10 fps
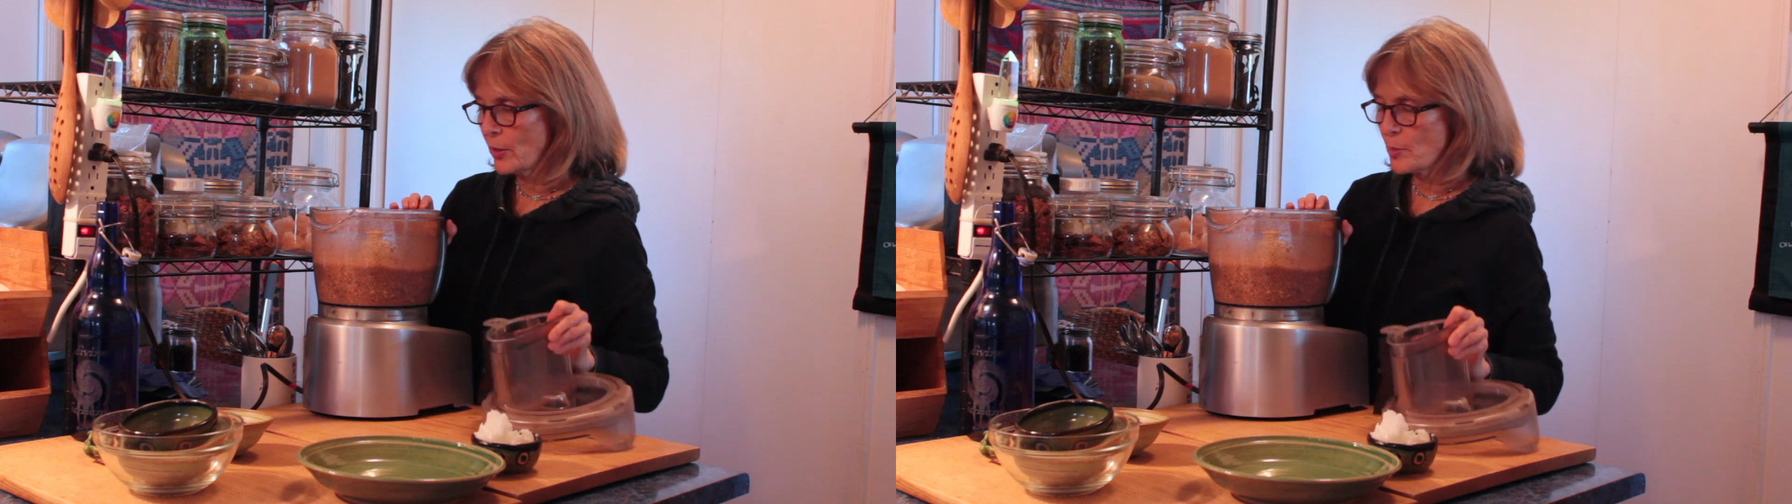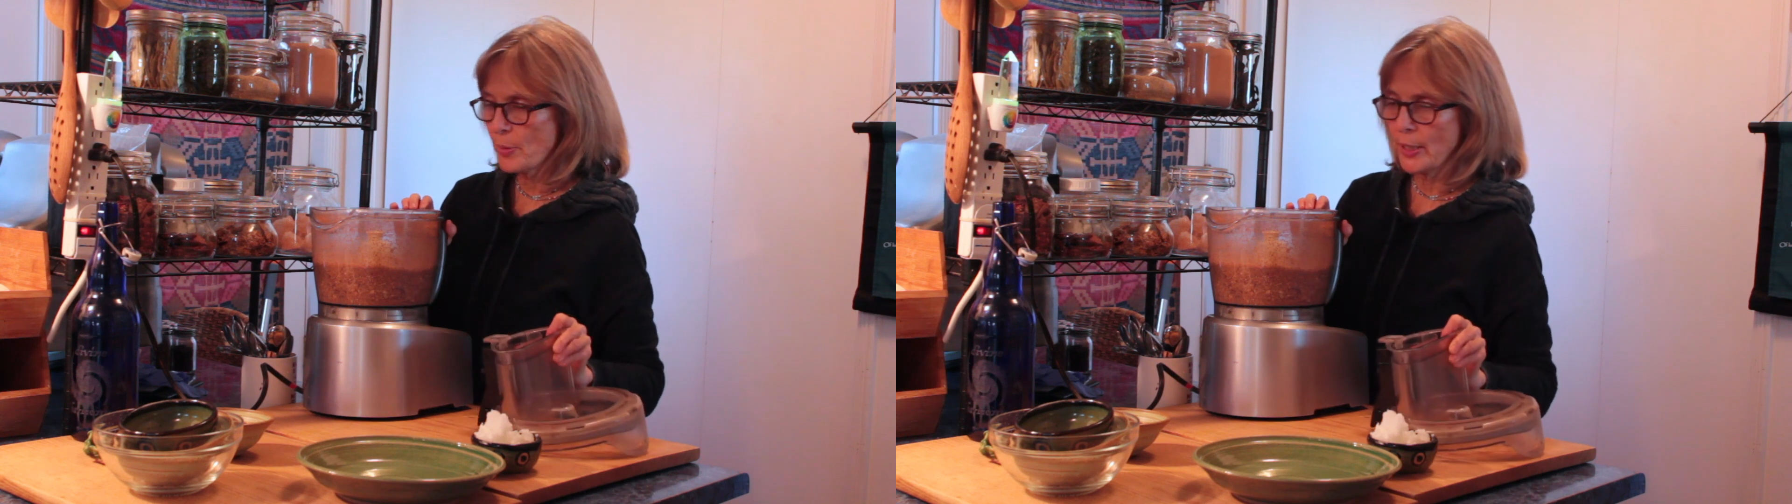
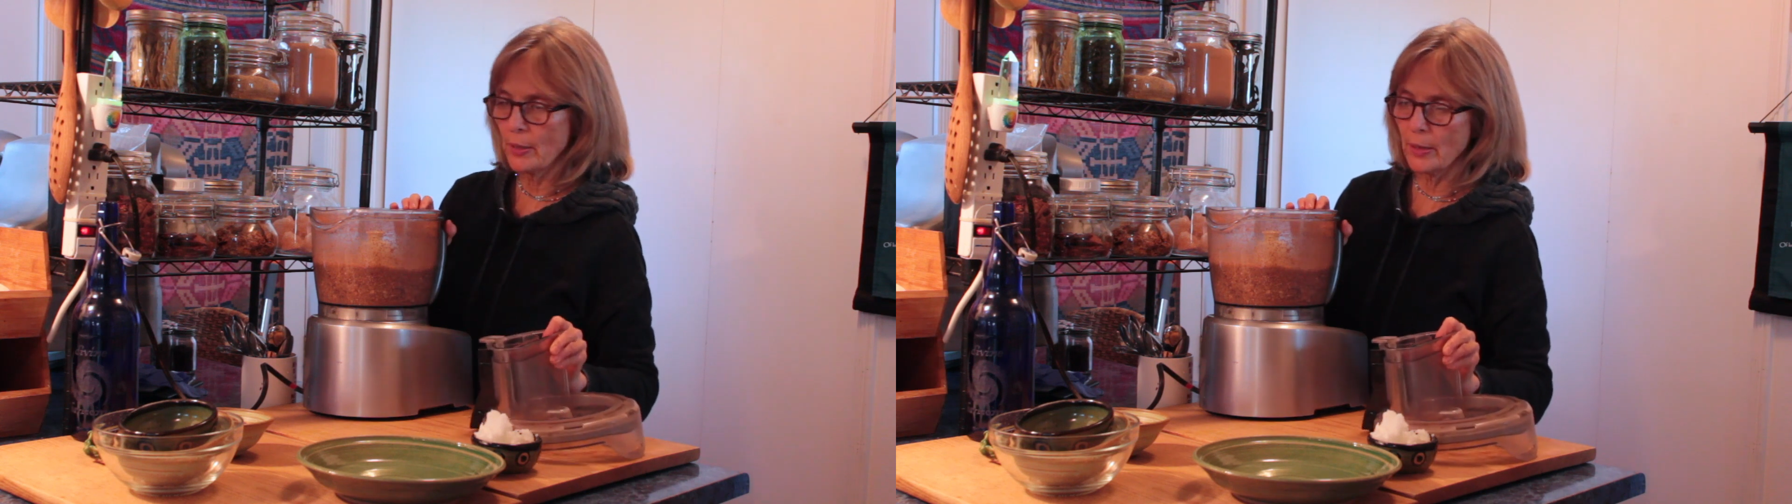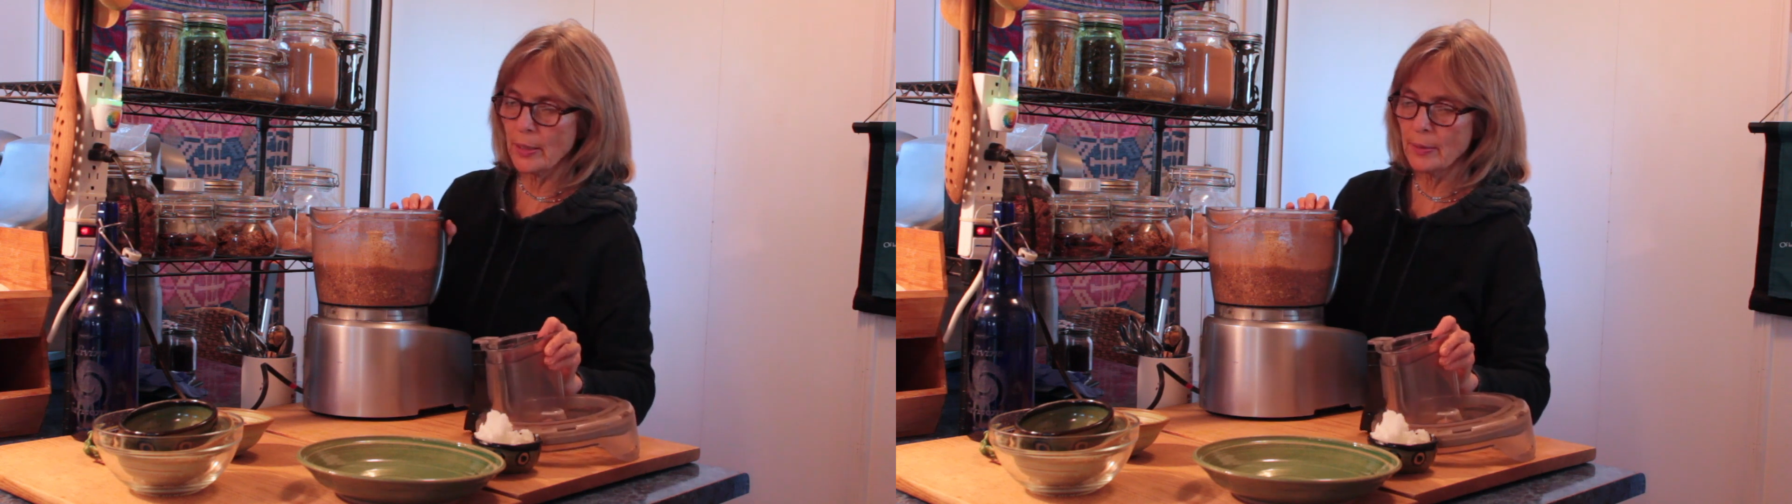looks pretty
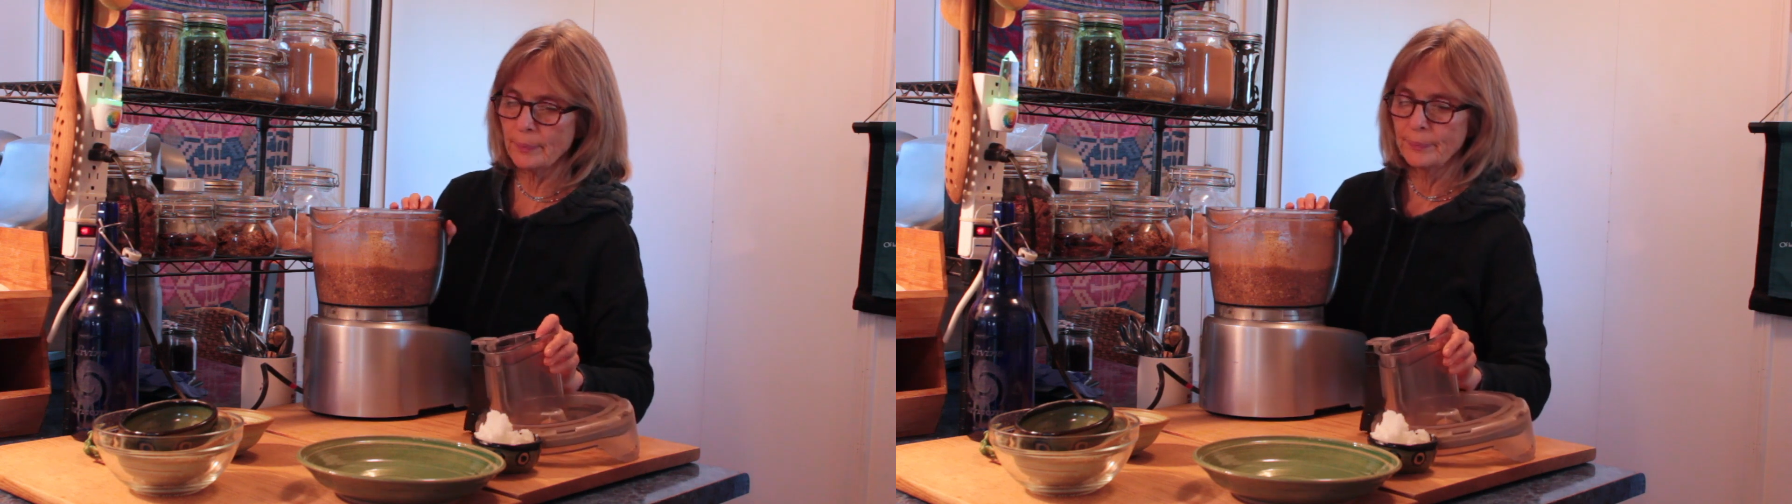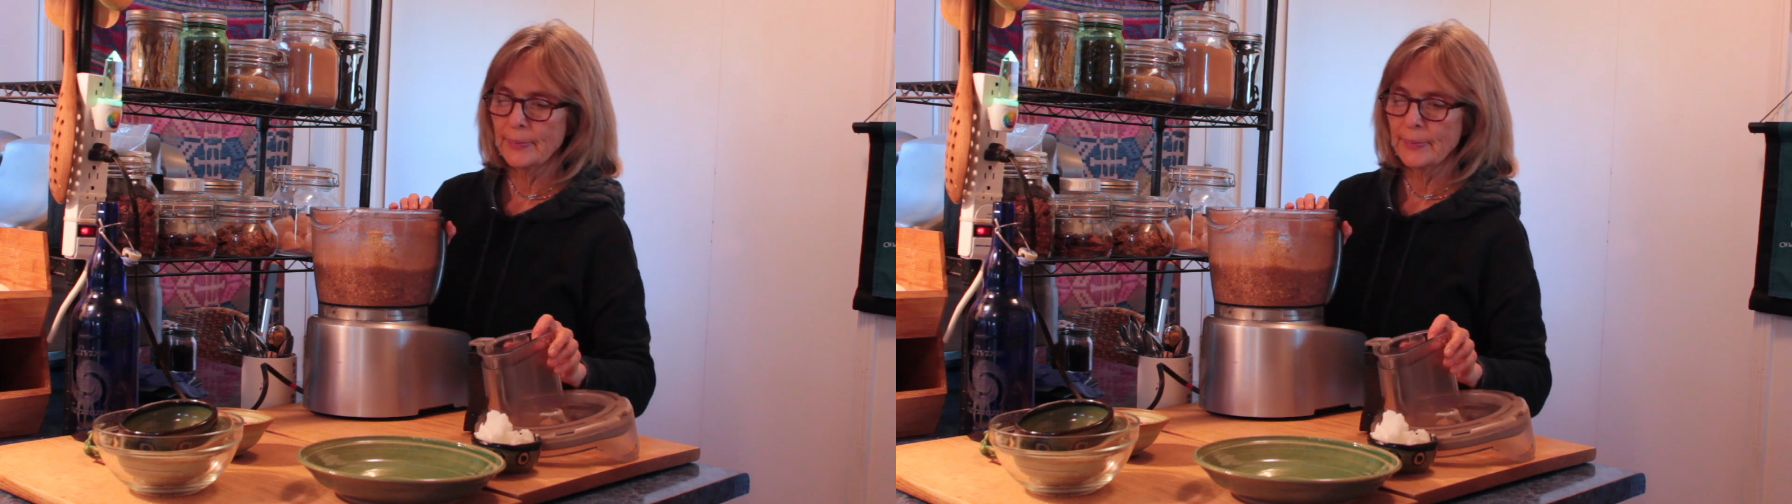good.